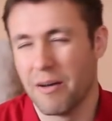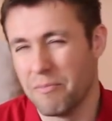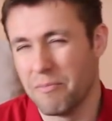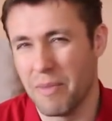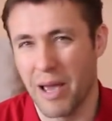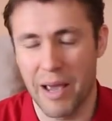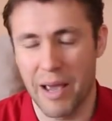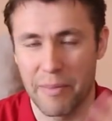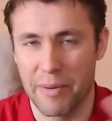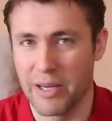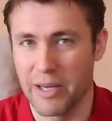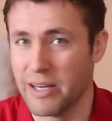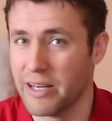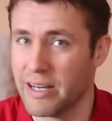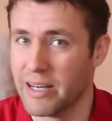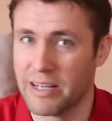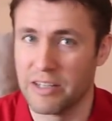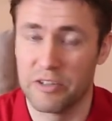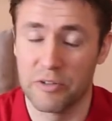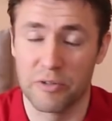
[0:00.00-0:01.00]

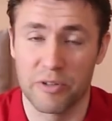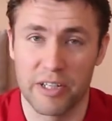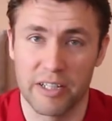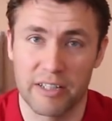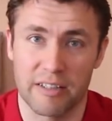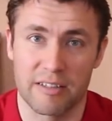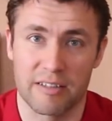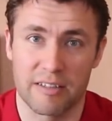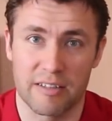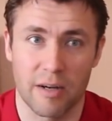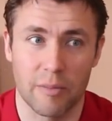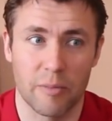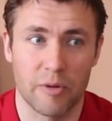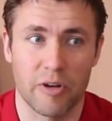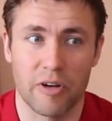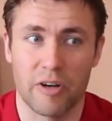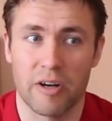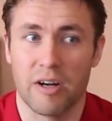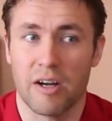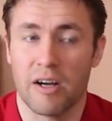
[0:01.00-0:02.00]
maybe during the
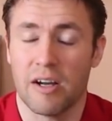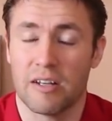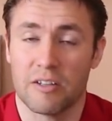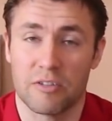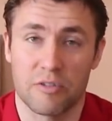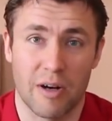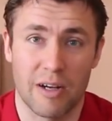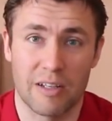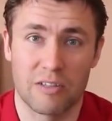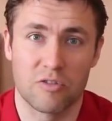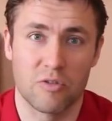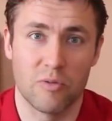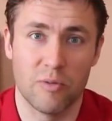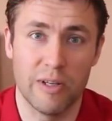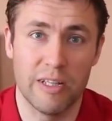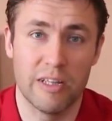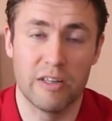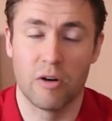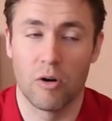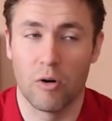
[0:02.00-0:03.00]
summer transfer
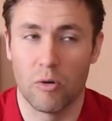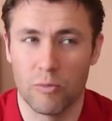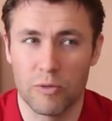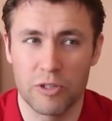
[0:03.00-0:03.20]
window,